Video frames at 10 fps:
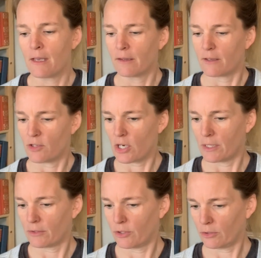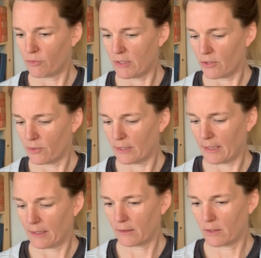The Children's Own
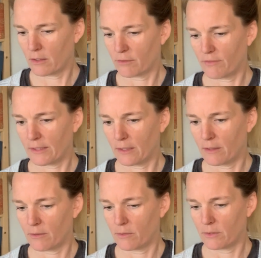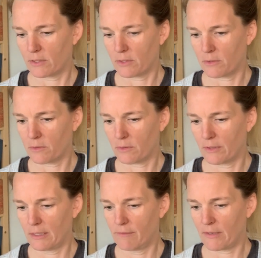Longfellow, so
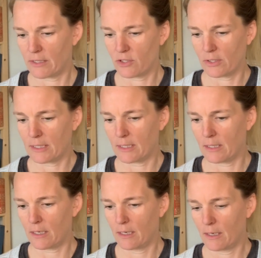Evangeline.